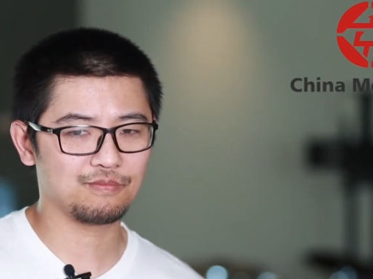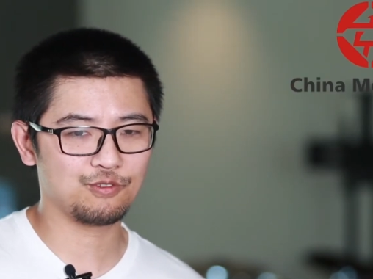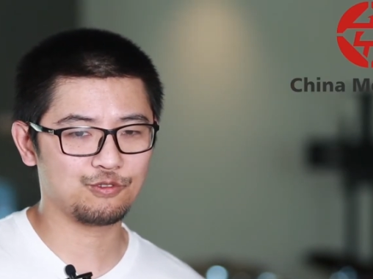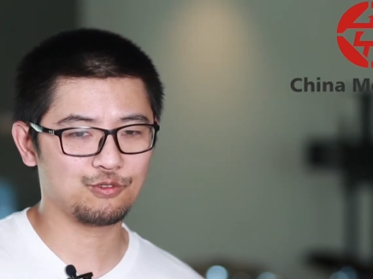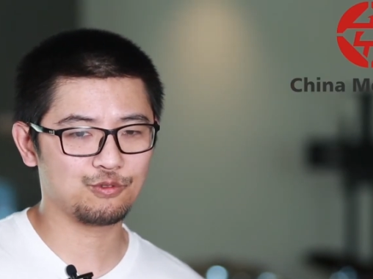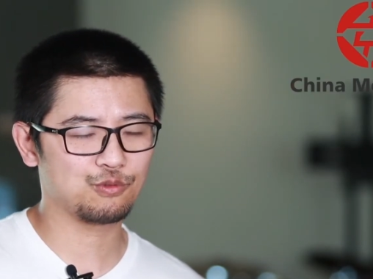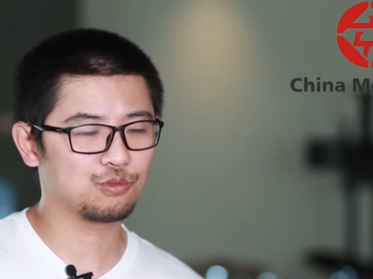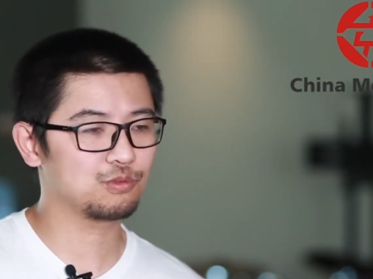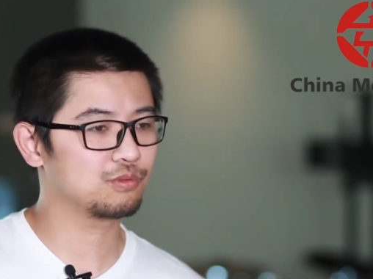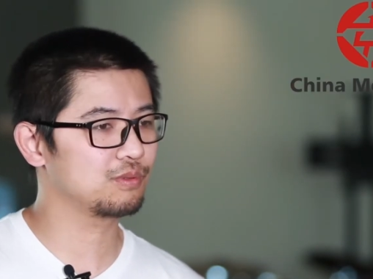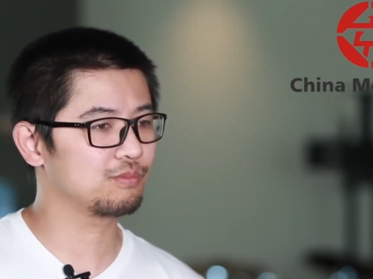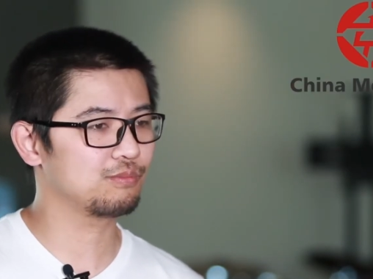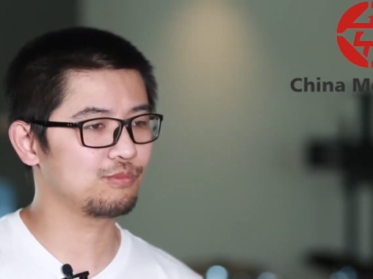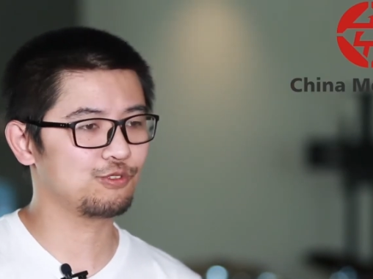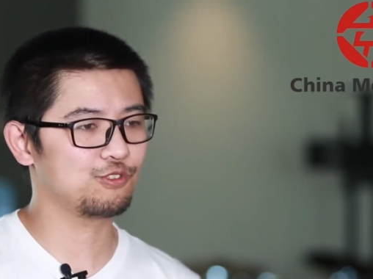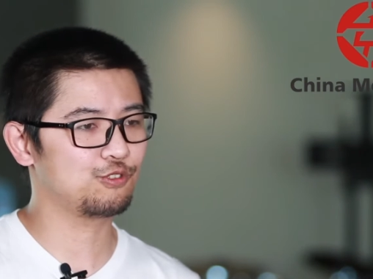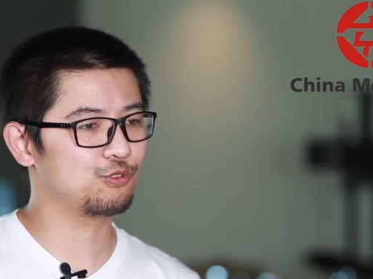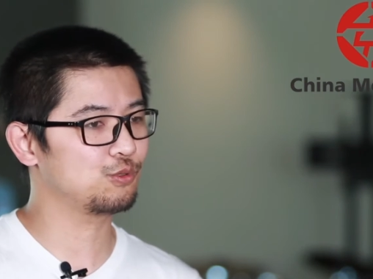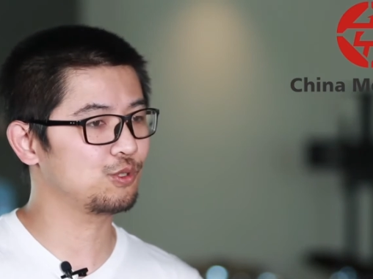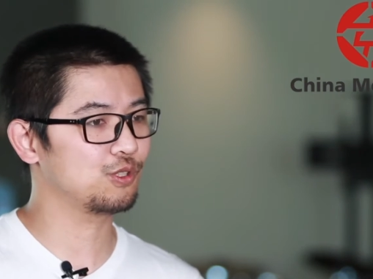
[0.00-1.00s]

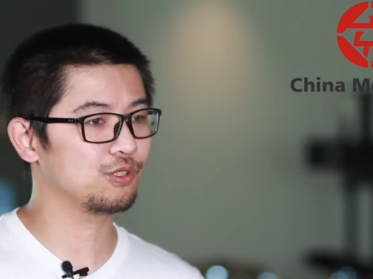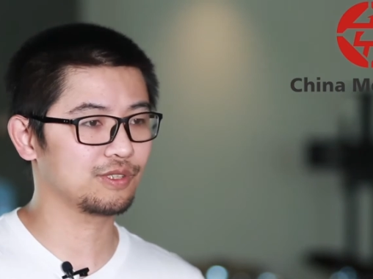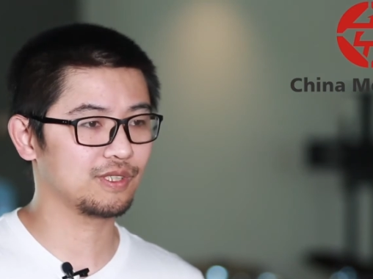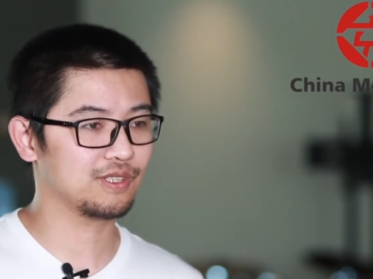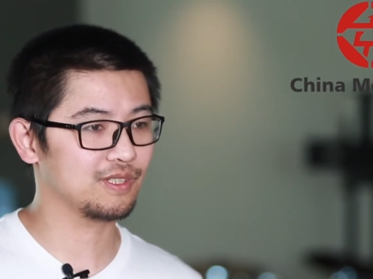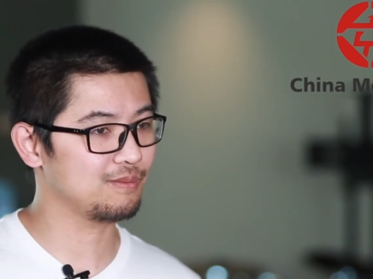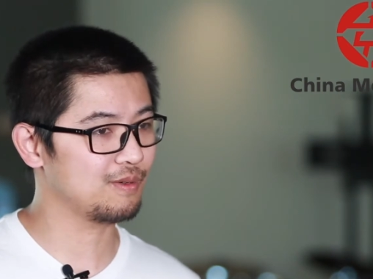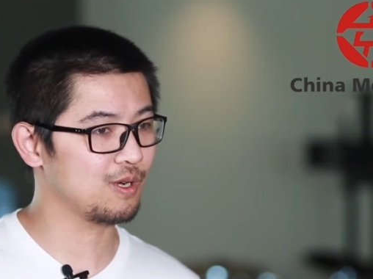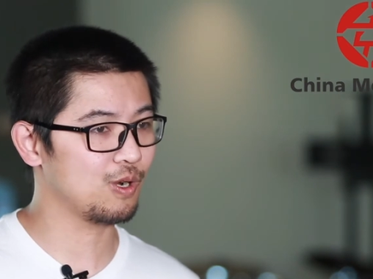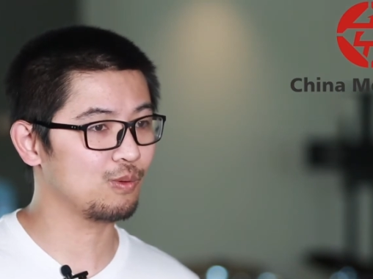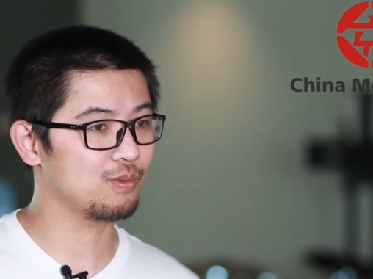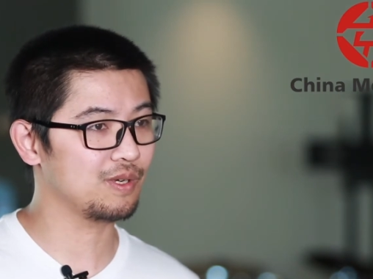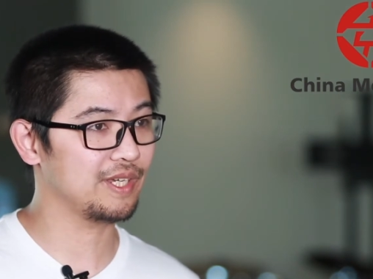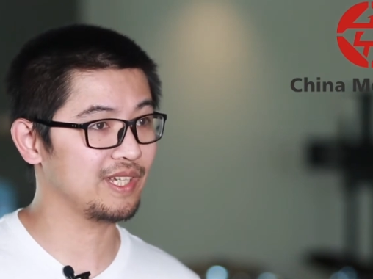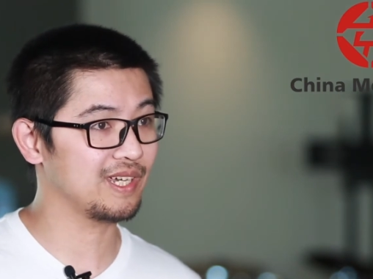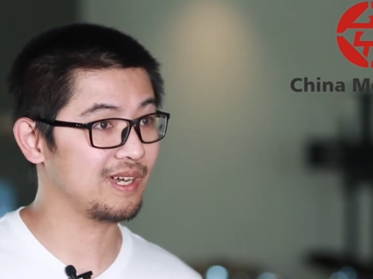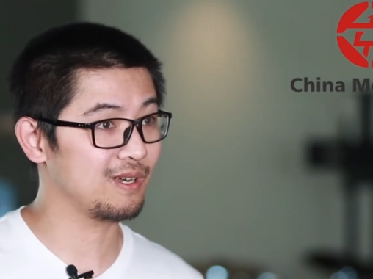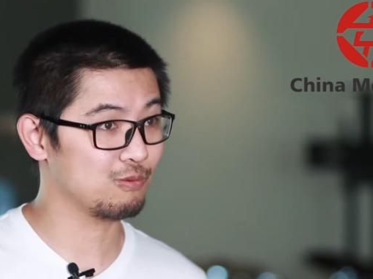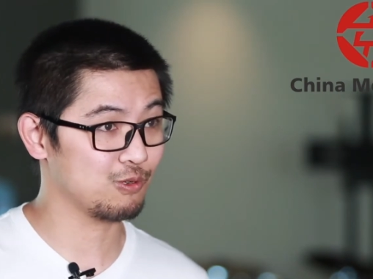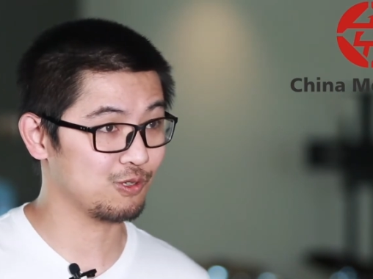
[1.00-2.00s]
rule the whole
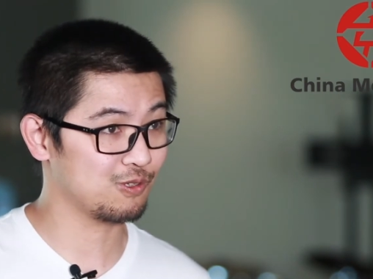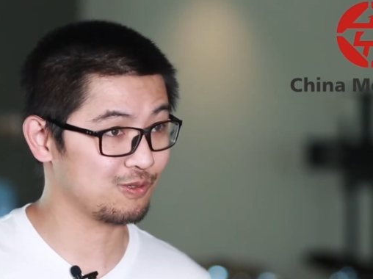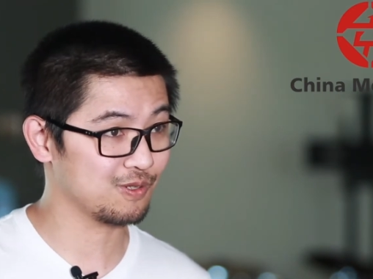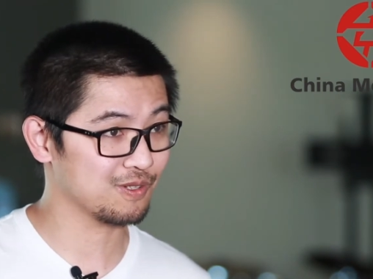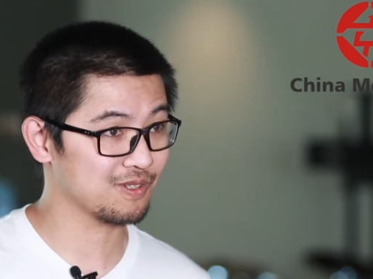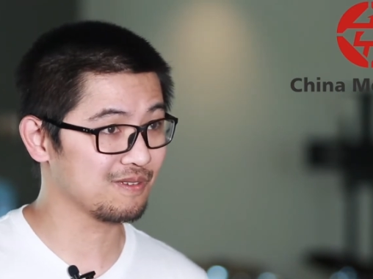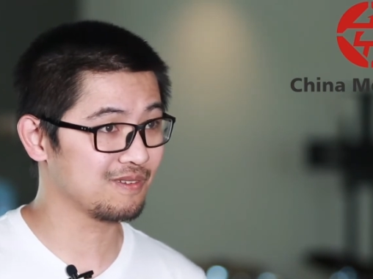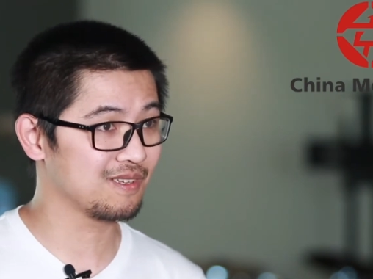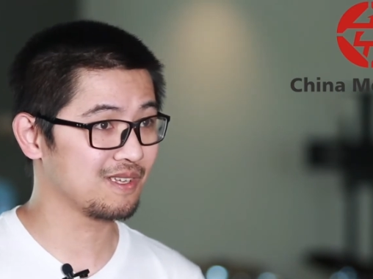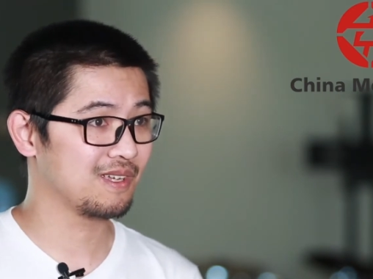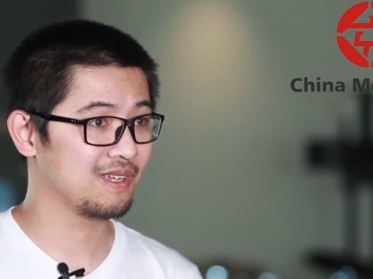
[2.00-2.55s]
AI world.